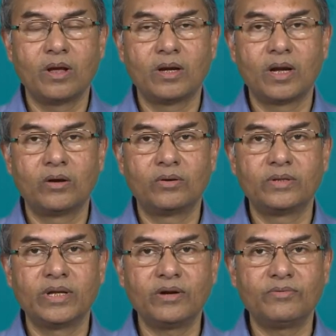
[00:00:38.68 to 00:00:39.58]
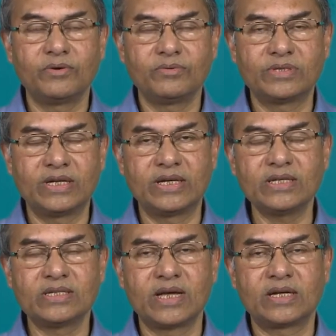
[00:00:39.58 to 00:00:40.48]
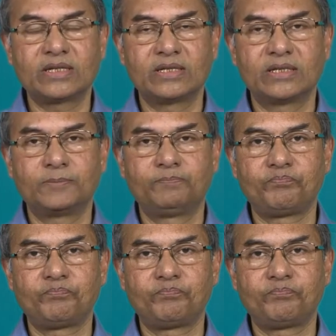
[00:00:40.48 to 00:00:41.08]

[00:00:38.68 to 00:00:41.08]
Now, there what we said is that uh,